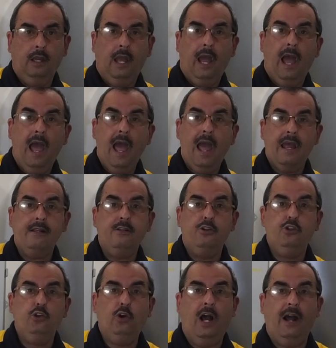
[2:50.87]
And
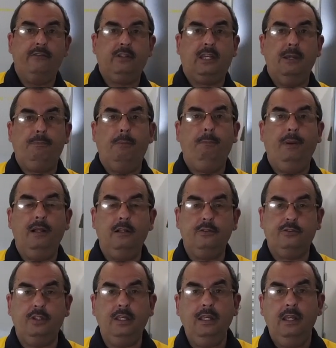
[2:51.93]
you don't have the
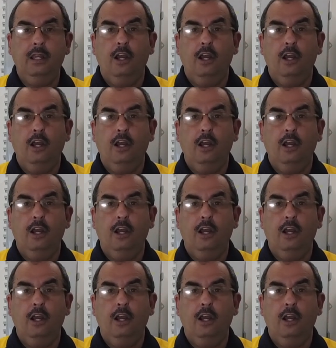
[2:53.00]
capability